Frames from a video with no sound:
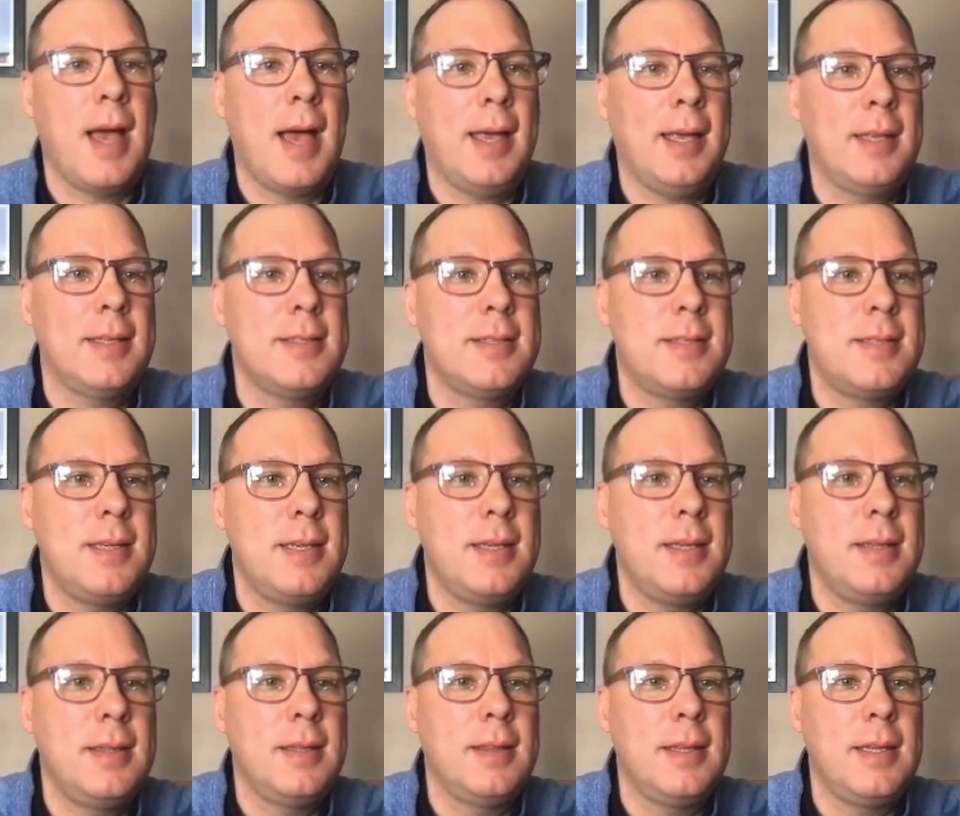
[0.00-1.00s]
I can
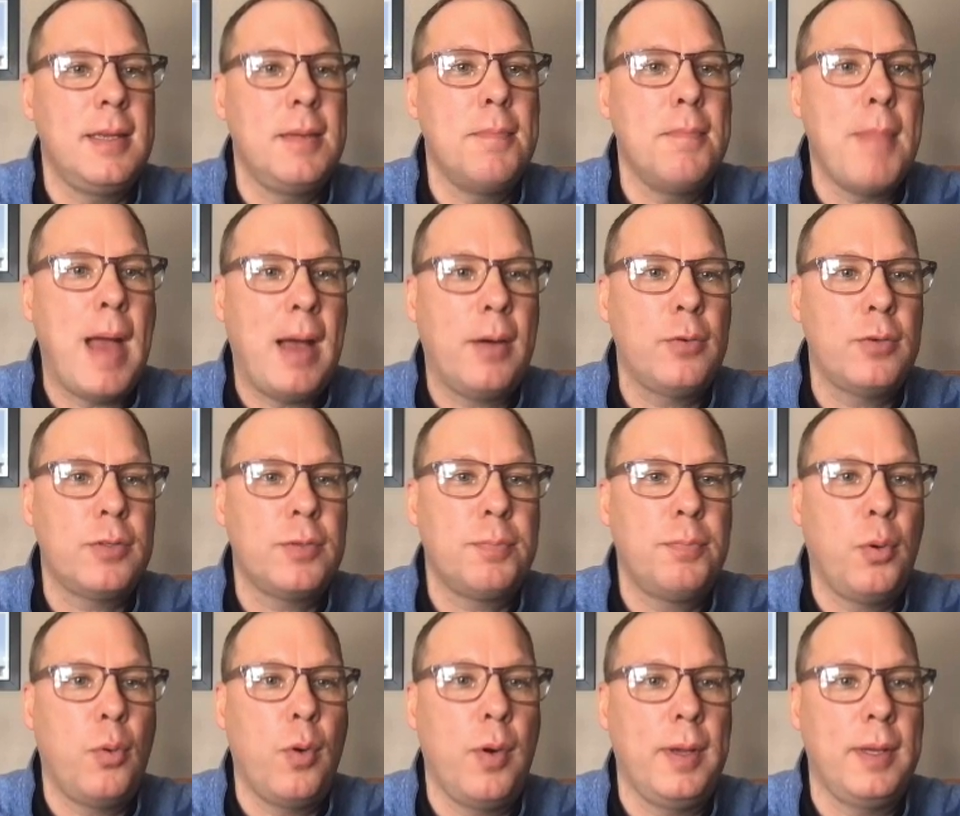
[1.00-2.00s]
see that the mount
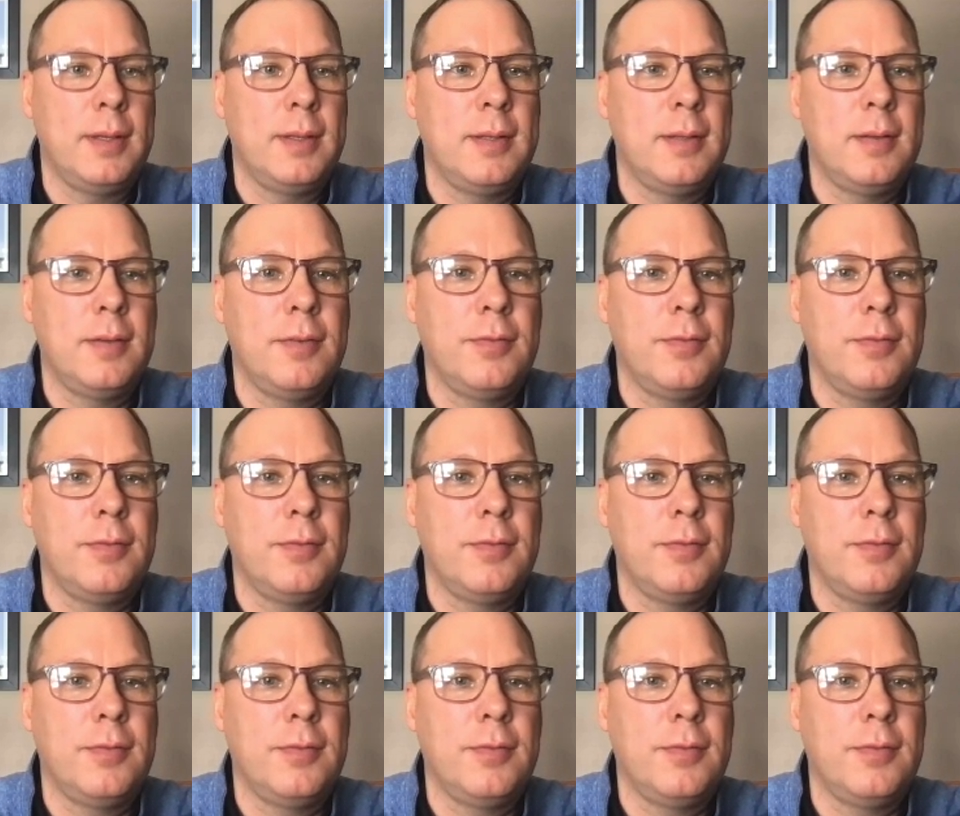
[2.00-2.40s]
point